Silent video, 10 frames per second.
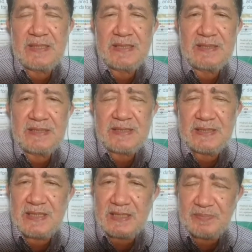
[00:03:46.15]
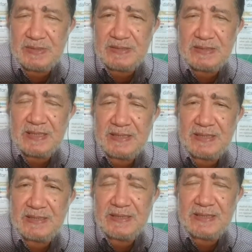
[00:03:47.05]
And this can happen
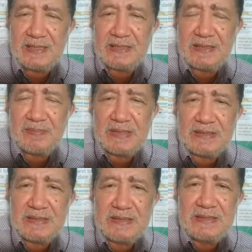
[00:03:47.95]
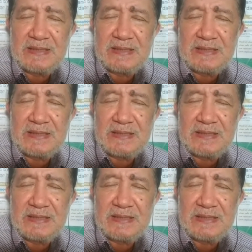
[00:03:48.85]
again and again in the body,